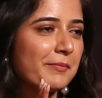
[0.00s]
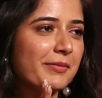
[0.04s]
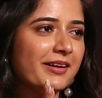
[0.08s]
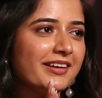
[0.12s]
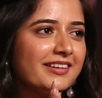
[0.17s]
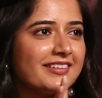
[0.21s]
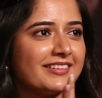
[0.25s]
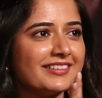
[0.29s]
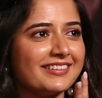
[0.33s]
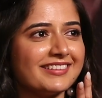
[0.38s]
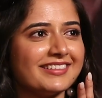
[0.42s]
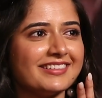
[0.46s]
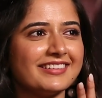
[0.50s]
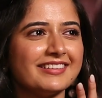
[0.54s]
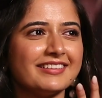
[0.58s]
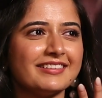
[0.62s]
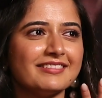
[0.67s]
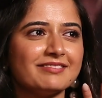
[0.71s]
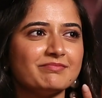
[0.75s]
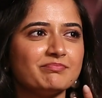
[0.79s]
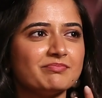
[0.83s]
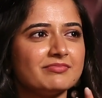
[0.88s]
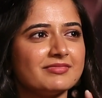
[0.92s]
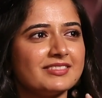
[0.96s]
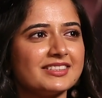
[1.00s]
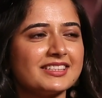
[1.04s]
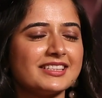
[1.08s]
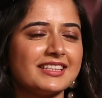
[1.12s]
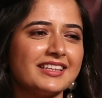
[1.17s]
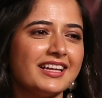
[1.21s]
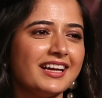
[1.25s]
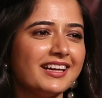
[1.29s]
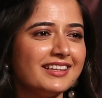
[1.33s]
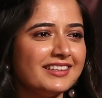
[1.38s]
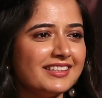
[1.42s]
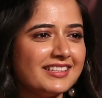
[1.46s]
But
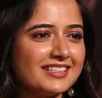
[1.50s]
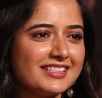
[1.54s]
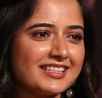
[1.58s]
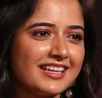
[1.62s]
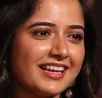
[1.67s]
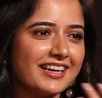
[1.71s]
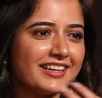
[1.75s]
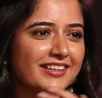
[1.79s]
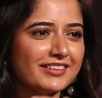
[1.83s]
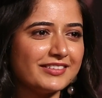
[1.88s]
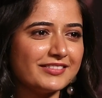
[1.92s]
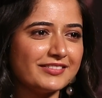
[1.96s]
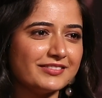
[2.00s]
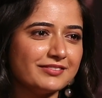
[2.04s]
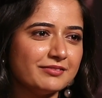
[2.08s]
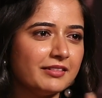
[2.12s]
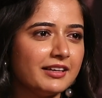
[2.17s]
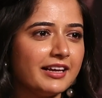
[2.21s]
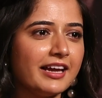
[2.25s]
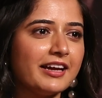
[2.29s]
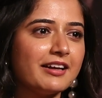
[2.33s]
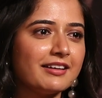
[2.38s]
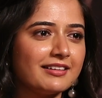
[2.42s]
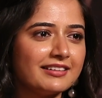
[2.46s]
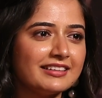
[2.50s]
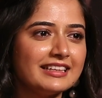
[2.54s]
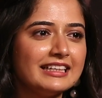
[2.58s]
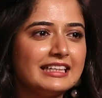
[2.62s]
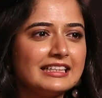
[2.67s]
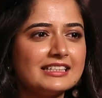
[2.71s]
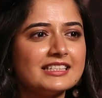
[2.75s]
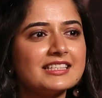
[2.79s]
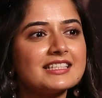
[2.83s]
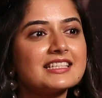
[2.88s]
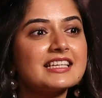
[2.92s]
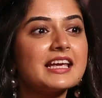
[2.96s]
Siddharth is like
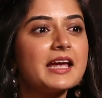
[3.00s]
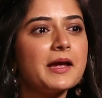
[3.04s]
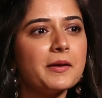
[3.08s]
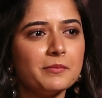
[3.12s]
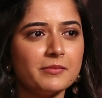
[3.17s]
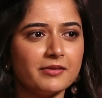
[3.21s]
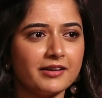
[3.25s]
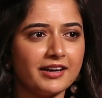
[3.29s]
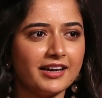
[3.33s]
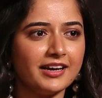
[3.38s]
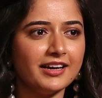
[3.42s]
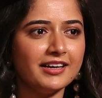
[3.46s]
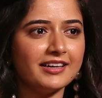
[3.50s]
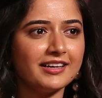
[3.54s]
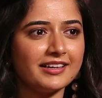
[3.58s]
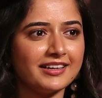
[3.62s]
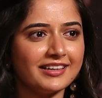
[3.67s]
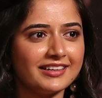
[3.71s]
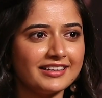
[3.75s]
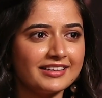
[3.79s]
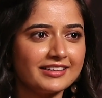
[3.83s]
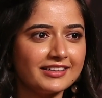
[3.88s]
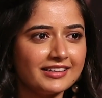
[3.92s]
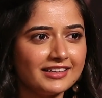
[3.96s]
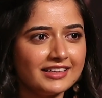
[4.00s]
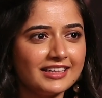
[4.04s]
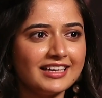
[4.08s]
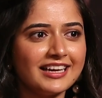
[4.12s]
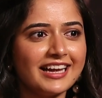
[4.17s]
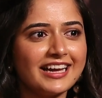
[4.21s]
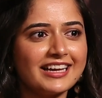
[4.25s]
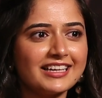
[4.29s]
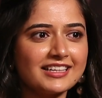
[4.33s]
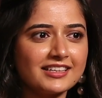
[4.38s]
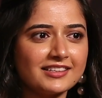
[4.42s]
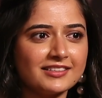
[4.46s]
it is him, right? I really
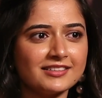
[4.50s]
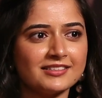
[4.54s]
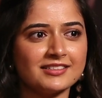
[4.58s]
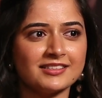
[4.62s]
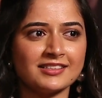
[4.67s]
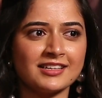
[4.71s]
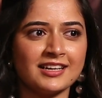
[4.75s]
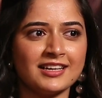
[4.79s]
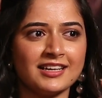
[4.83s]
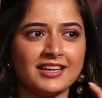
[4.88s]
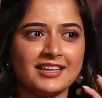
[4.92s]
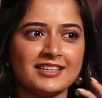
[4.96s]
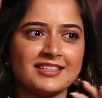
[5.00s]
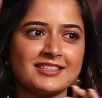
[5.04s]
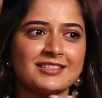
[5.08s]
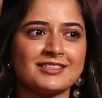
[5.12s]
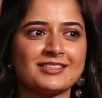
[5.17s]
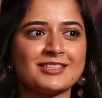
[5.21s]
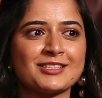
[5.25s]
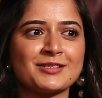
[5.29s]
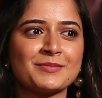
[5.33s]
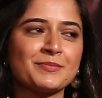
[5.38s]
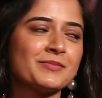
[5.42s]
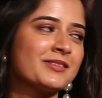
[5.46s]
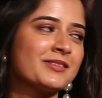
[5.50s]
like Kalyan sir's